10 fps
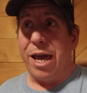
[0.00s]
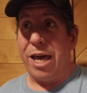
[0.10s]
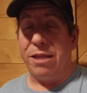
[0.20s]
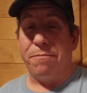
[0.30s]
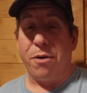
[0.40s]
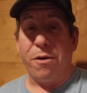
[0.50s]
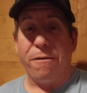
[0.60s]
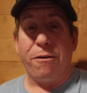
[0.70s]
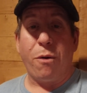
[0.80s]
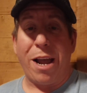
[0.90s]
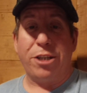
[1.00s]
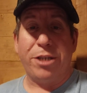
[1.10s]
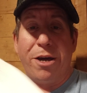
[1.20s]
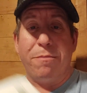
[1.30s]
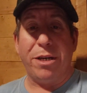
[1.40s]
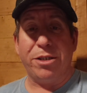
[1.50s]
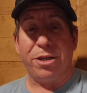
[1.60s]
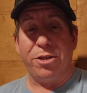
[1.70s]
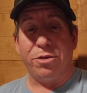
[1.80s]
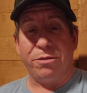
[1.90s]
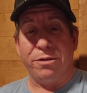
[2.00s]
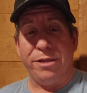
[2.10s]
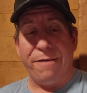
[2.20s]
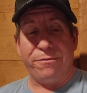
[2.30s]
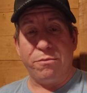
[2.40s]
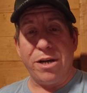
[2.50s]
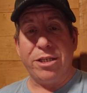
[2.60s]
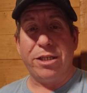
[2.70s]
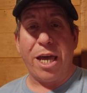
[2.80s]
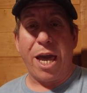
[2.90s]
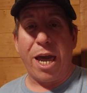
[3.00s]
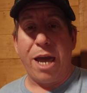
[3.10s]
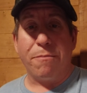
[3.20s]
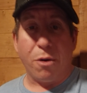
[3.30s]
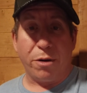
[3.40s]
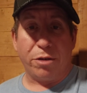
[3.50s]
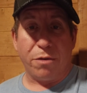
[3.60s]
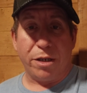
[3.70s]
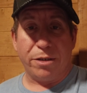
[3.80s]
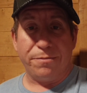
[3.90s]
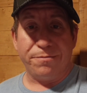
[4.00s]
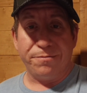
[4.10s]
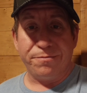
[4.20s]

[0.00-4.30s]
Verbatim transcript: and the bar crashed down my son's left wrist and broke his wrist.